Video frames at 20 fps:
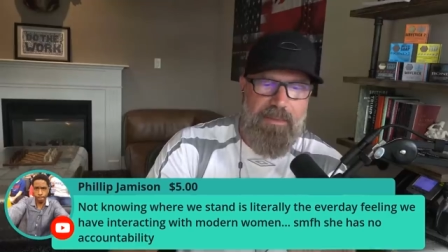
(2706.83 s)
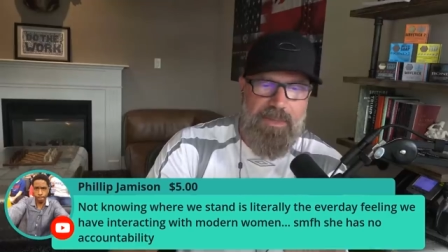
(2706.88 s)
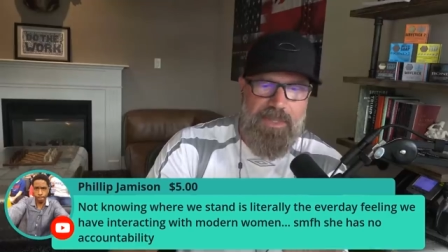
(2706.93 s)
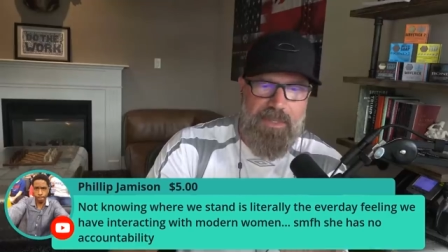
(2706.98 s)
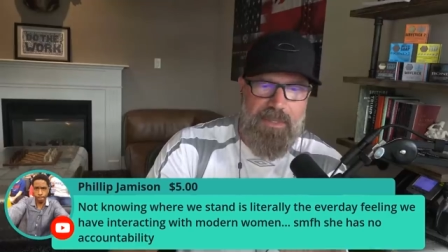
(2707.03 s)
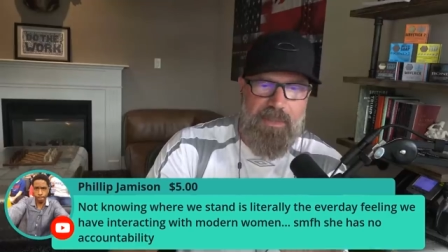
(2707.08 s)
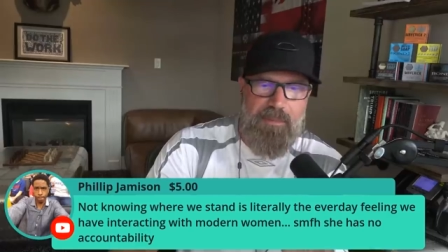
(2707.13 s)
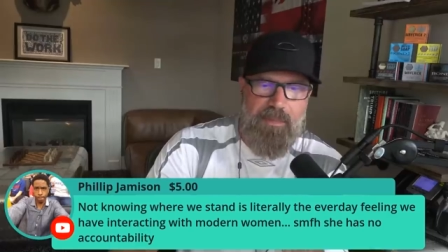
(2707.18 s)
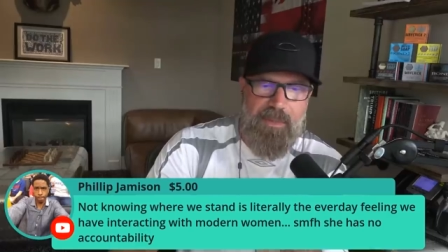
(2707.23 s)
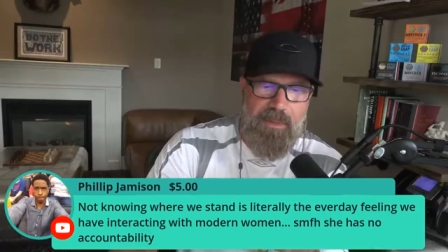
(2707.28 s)
It's
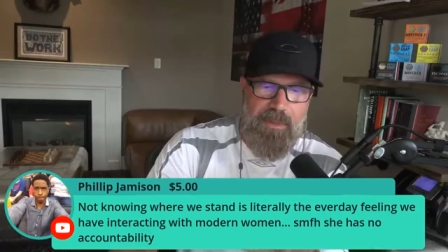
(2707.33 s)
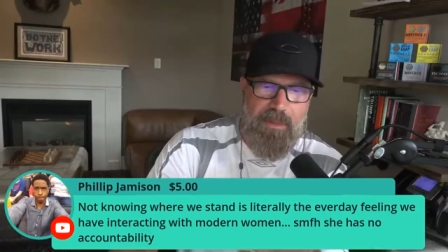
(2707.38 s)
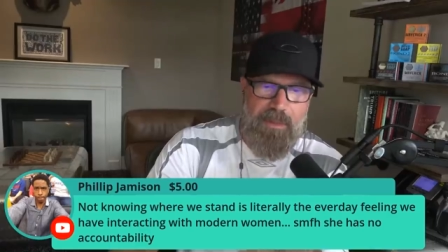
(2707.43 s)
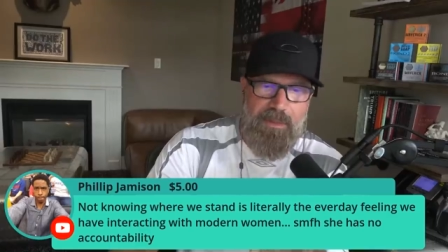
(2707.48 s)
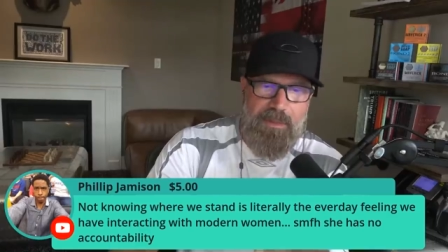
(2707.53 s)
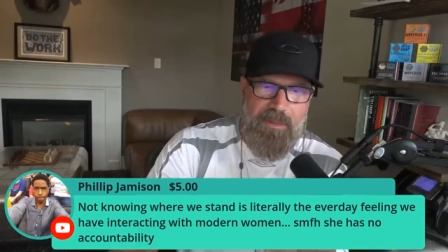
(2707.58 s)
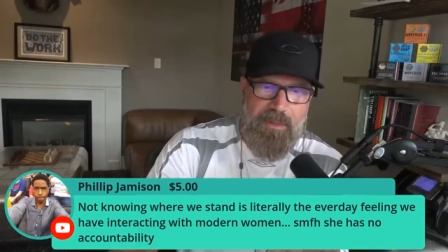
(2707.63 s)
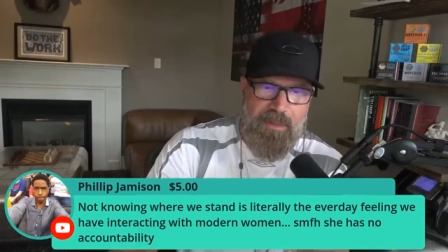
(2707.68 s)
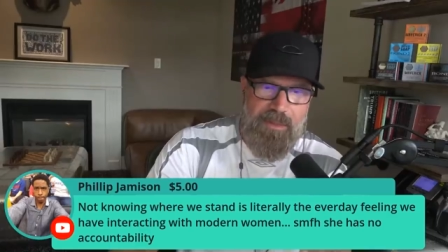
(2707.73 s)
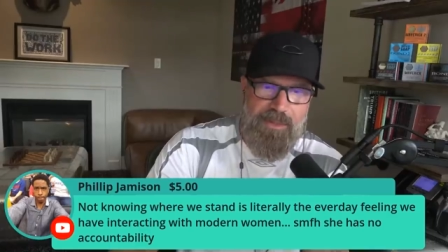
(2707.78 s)
going to be a
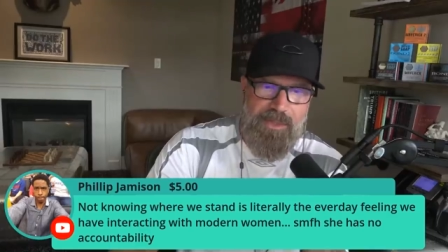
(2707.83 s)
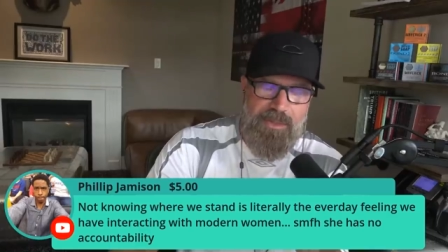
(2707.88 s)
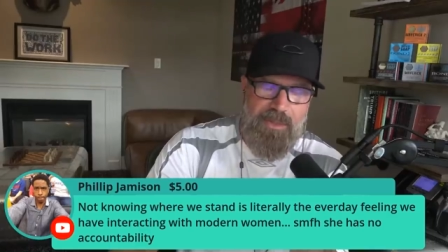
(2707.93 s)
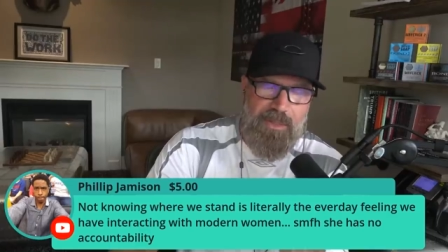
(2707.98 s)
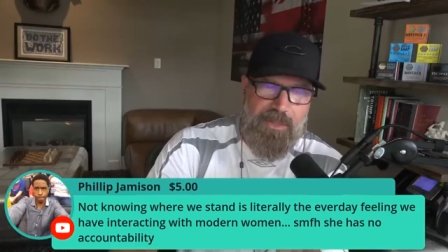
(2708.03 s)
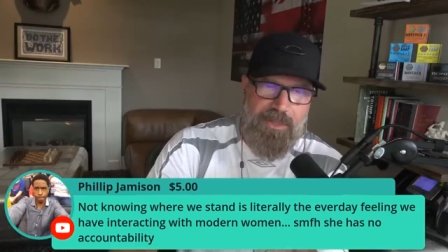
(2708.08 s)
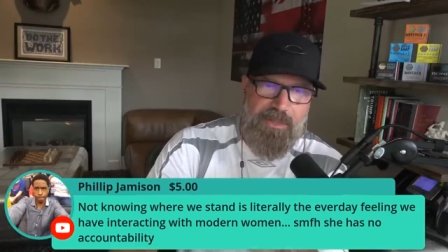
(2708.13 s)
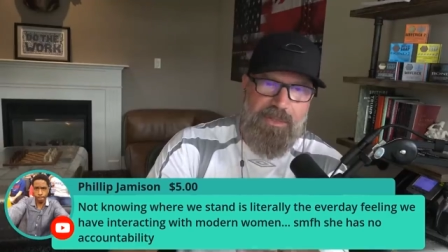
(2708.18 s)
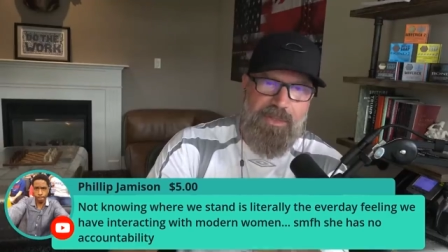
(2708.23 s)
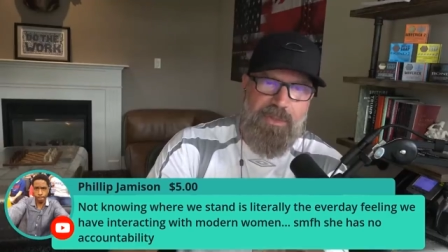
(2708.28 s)

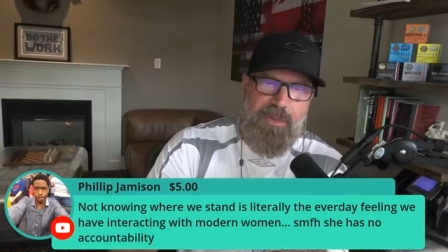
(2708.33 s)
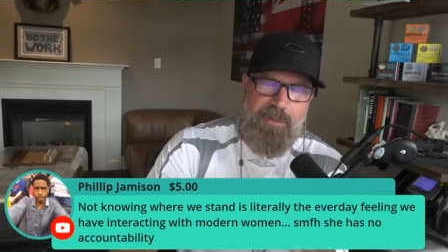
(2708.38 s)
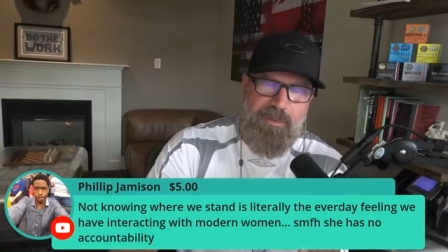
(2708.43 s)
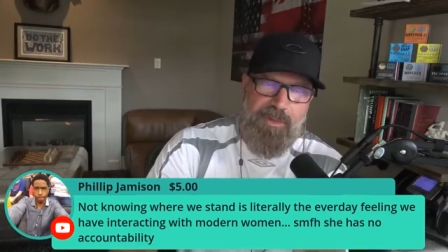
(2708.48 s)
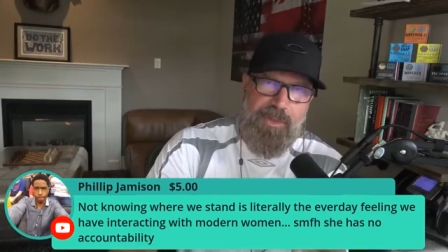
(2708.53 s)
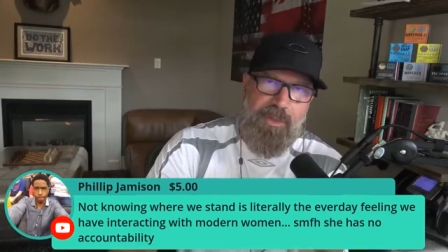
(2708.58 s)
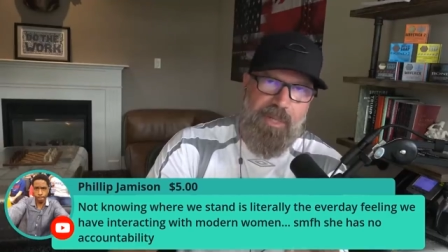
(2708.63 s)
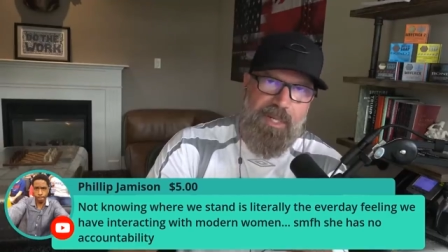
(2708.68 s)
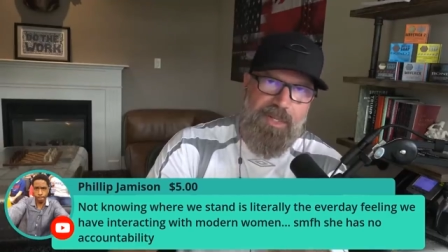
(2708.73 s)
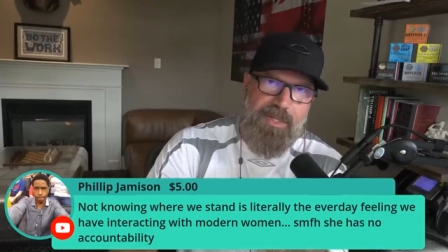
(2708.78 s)
deconstruction, sort of
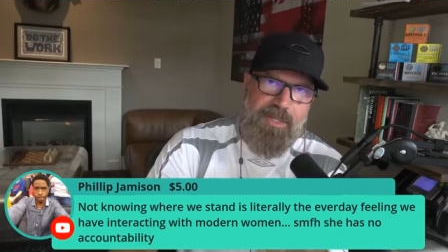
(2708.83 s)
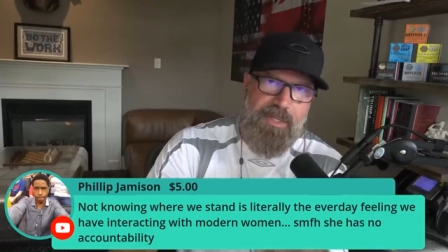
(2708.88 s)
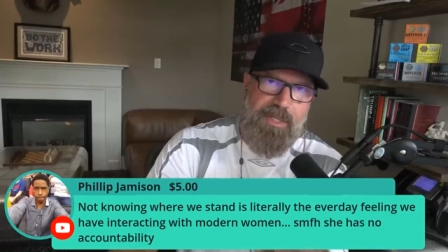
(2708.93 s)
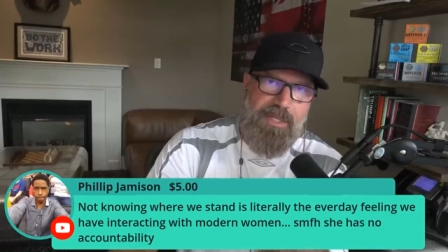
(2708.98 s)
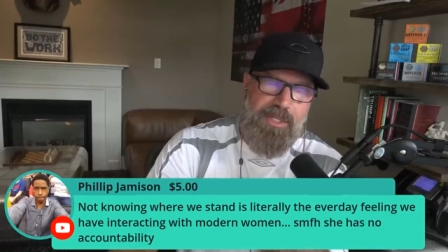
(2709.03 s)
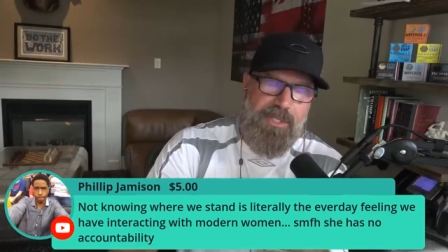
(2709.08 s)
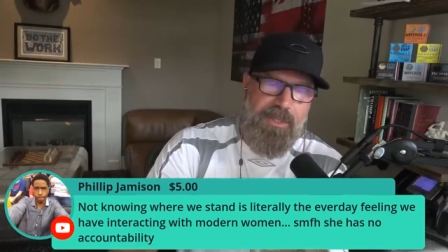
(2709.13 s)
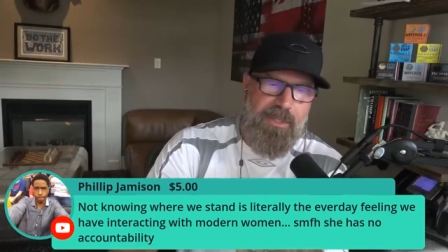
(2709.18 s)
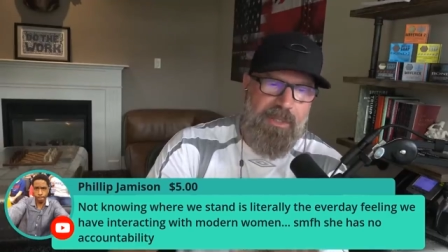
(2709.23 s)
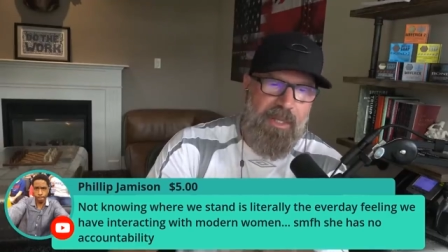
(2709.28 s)

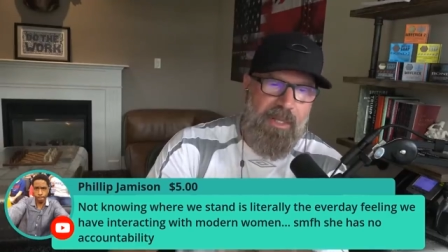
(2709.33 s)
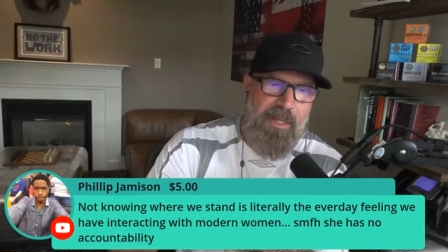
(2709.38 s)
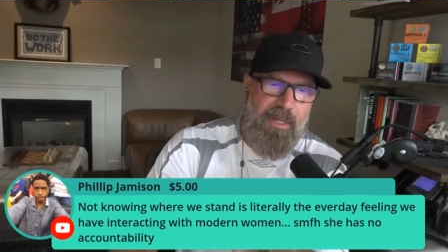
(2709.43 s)
translation,